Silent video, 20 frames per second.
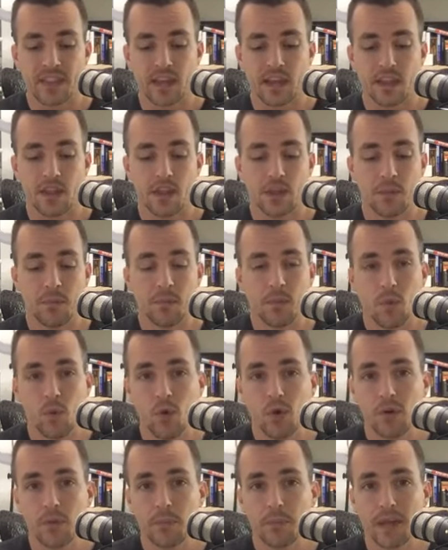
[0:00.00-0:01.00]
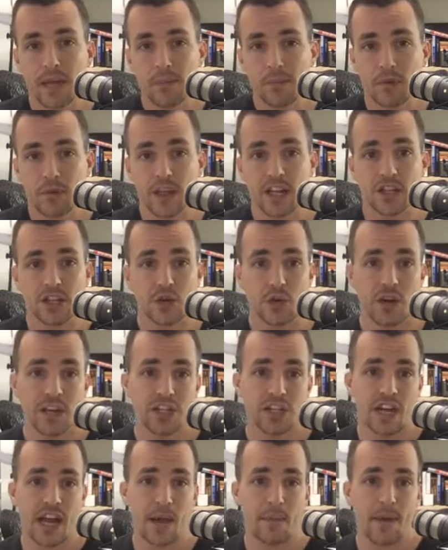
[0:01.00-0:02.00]
the more people that join
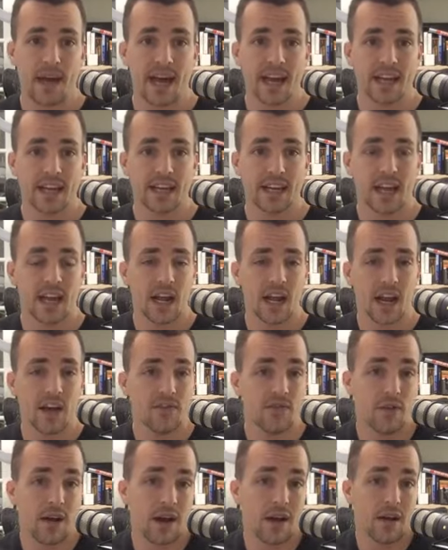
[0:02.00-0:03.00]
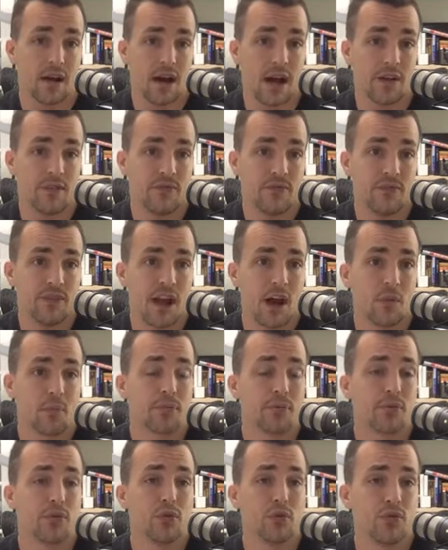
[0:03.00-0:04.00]
Chatmatic, and I've now
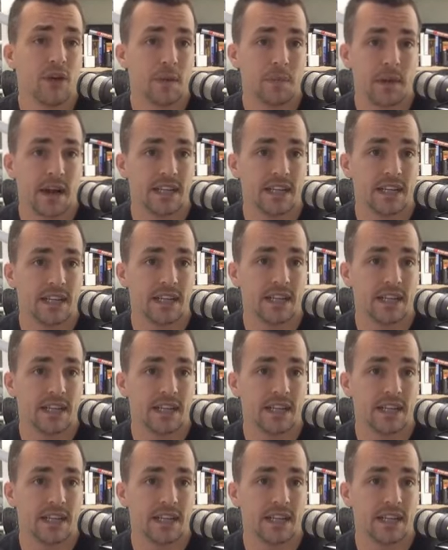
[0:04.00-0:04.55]
proven myself,